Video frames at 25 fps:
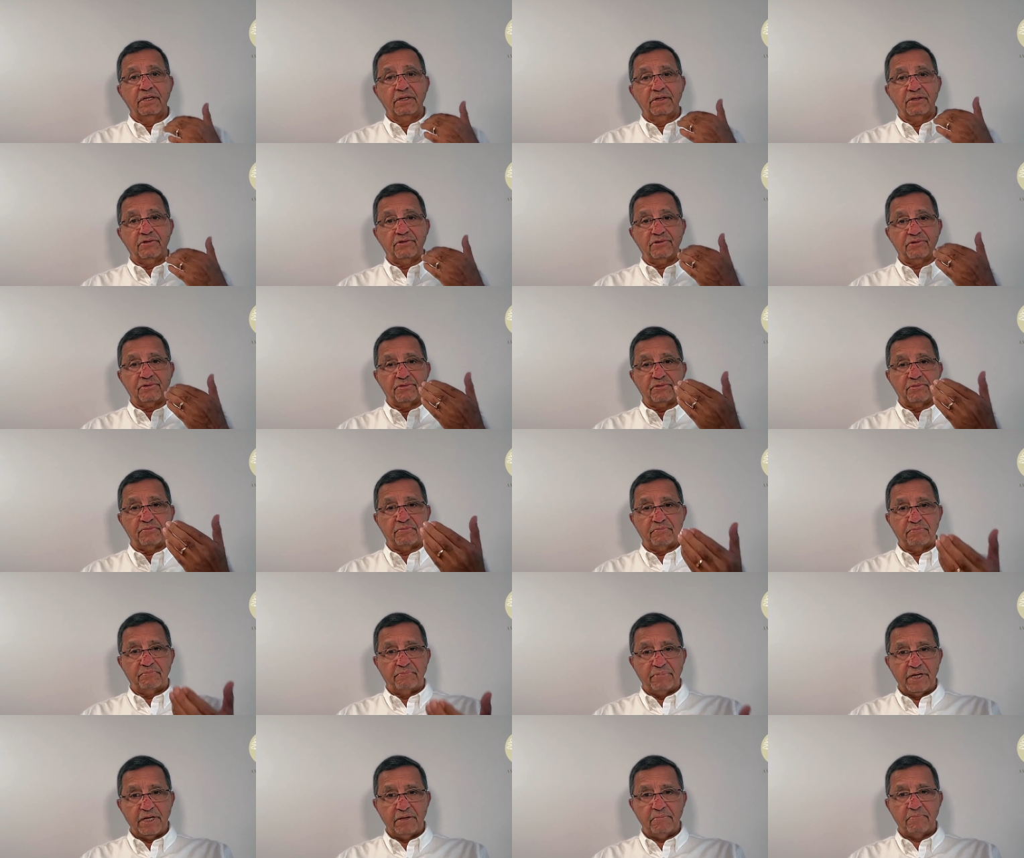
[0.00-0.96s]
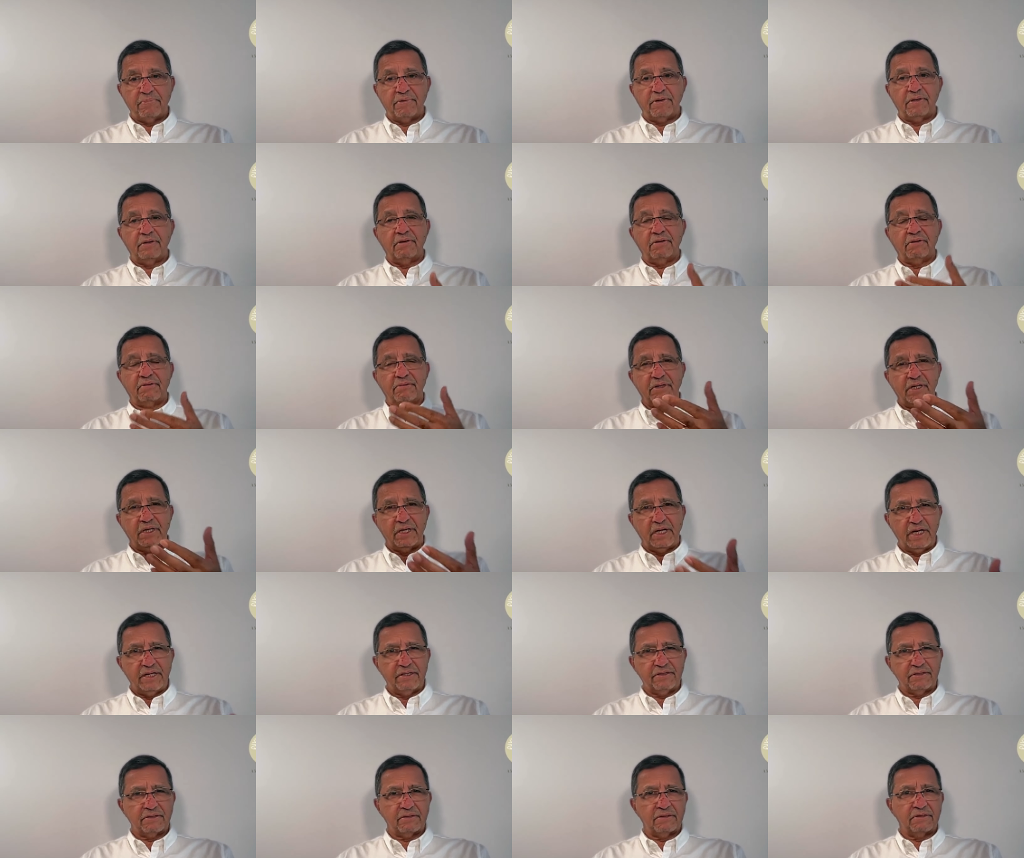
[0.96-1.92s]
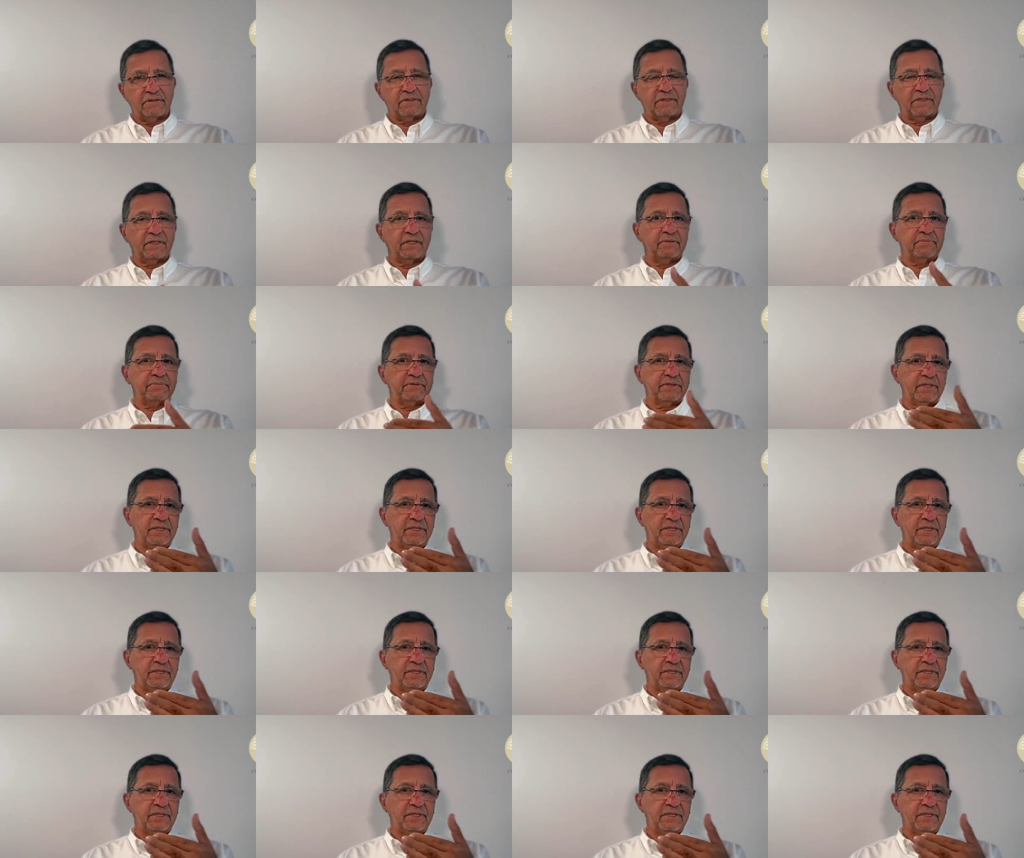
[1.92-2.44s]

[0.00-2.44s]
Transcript: to people, relationships,